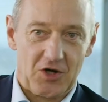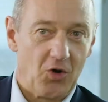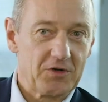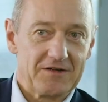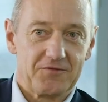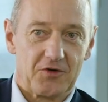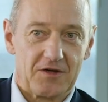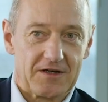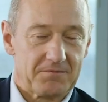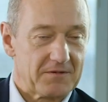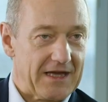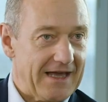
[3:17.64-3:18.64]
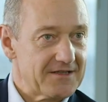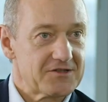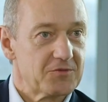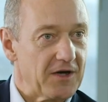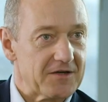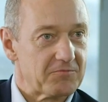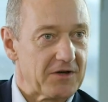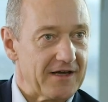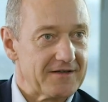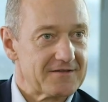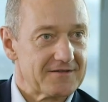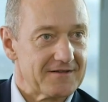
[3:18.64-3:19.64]
coding for a gas turbine
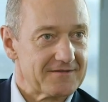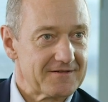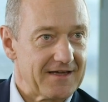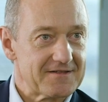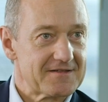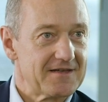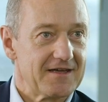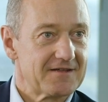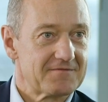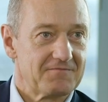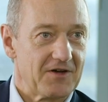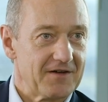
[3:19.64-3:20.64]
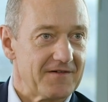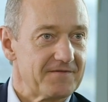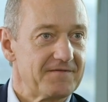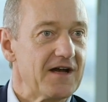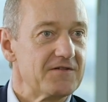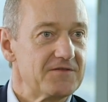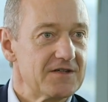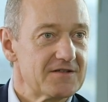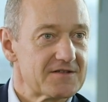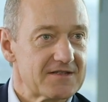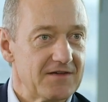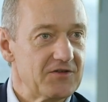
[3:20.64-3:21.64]
plate can take whatever 5
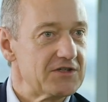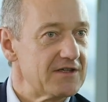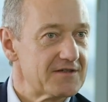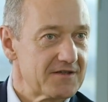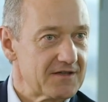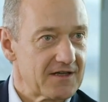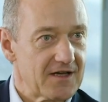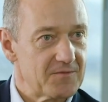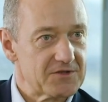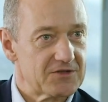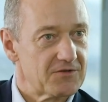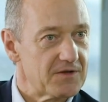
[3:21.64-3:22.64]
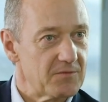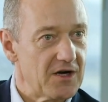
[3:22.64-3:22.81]
years, 7 years until it comes into the